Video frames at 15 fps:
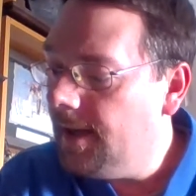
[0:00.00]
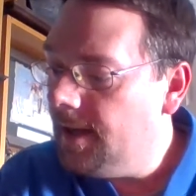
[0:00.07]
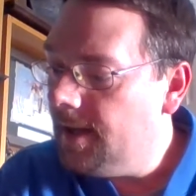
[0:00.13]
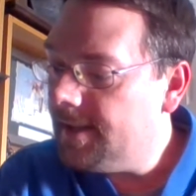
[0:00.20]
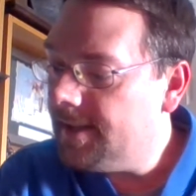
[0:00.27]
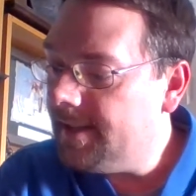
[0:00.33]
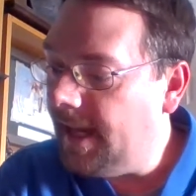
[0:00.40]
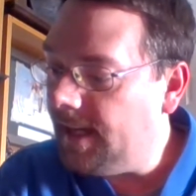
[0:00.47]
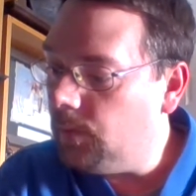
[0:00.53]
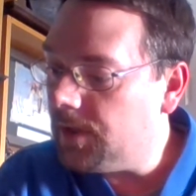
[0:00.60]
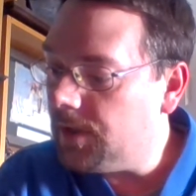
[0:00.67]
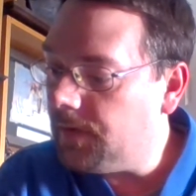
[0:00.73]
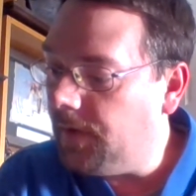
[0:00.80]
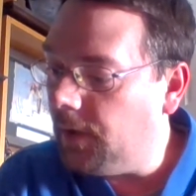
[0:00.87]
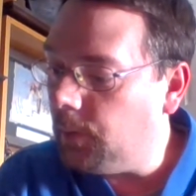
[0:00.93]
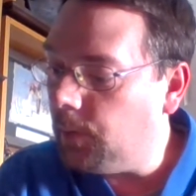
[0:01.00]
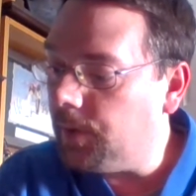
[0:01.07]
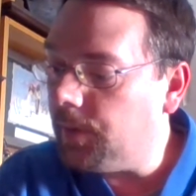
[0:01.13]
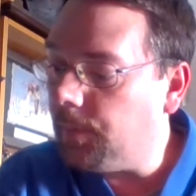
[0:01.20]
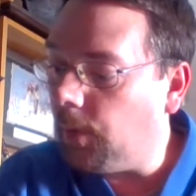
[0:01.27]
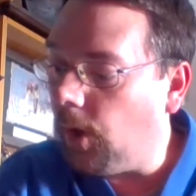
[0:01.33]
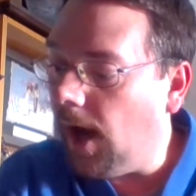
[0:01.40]
Satan was filled
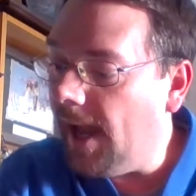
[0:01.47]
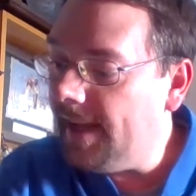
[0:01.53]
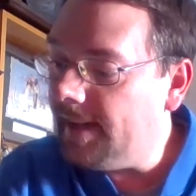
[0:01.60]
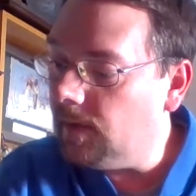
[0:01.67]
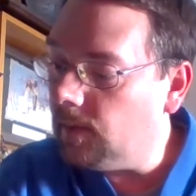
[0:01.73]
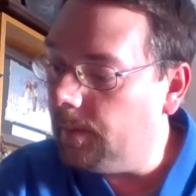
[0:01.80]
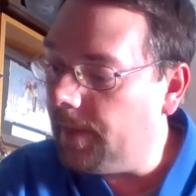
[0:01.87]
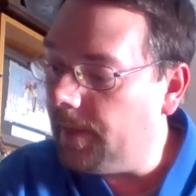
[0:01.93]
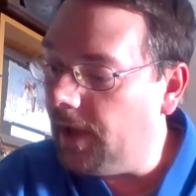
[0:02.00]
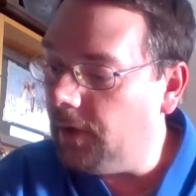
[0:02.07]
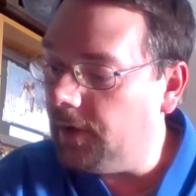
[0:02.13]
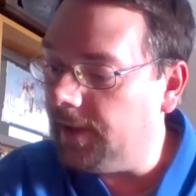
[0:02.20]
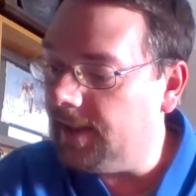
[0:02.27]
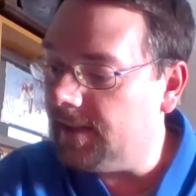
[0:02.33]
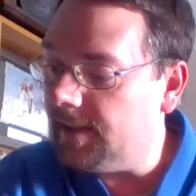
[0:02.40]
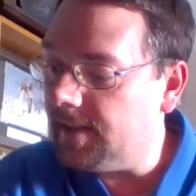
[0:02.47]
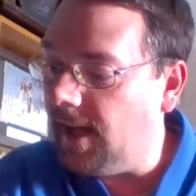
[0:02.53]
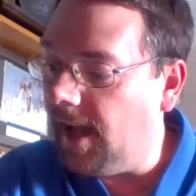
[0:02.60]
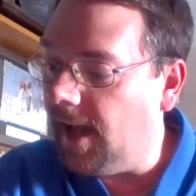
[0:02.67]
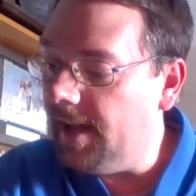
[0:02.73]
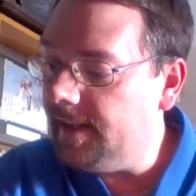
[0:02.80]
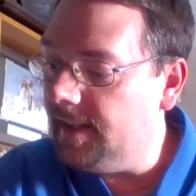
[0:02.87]
with pride and rebelled against
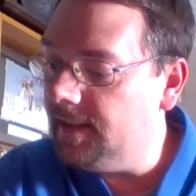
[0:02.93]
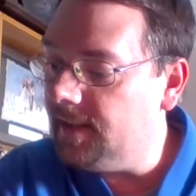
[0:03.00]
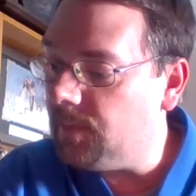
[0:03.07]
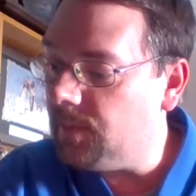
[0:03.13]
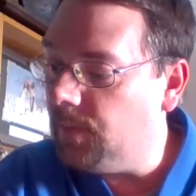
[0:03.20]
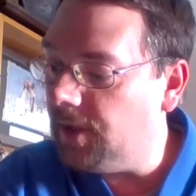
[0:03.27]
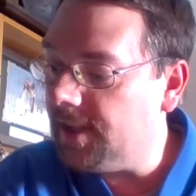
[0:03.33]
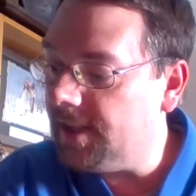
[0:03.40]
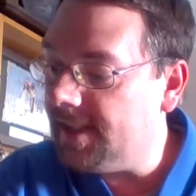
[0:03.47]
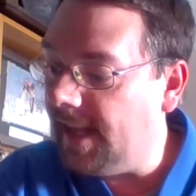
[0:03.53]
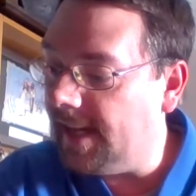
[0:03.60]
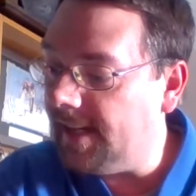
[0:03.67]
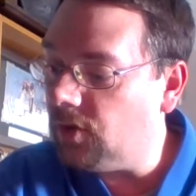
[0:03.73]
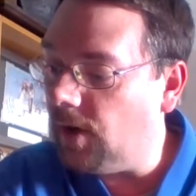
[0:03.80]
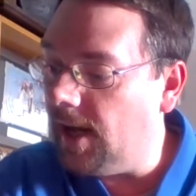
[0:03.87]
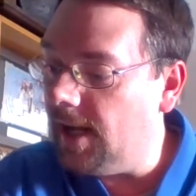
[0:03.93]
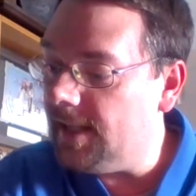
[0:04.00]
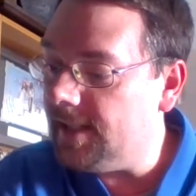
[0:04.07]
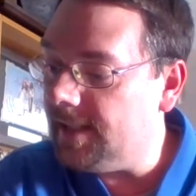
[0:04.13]
God. In this book, Satan tries